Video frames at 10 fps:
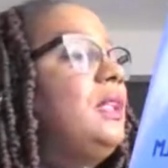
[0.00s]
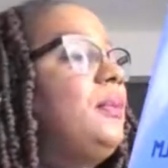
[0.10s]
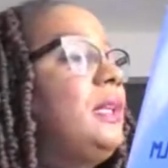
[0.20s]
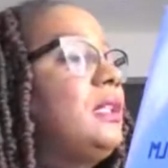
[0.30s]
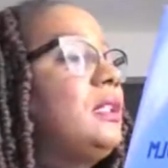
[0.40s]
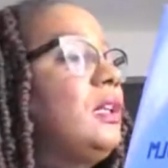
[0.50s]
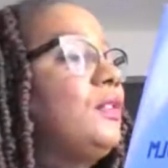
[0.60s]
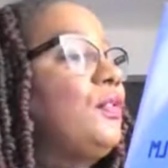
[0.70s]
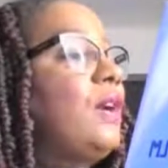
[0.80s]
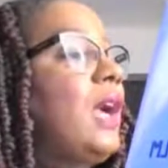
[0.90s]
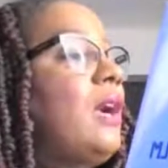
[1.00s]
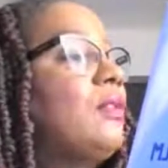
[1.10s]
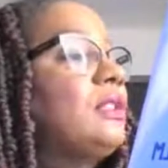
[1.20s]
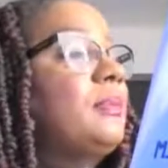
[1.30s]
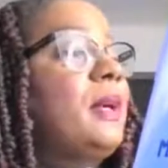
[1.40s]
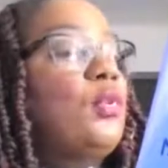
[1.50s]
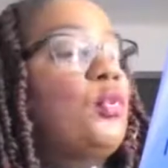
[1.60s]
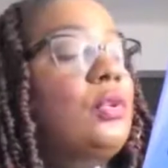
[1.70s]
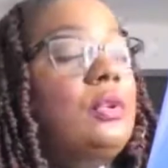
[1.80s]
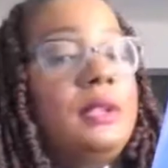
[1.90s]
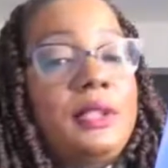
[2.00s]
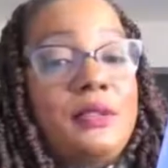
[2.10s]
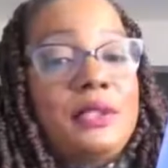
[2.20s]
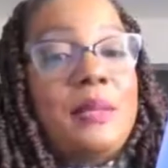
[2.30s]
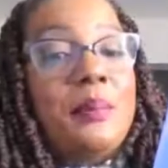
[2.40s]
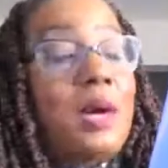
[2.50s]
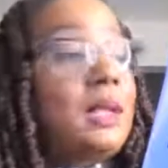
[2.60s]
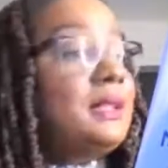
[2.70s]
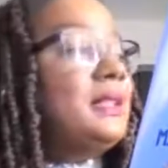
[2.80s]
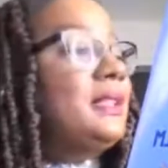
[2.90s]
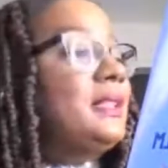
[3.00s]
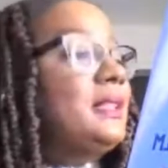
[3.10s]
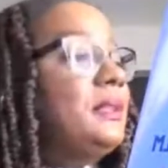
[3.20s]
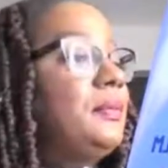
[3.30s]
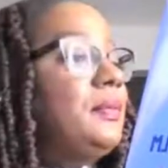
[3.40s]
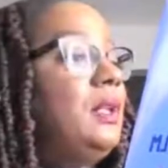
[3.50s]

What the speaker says: The men talked for hours about world leaders and politics.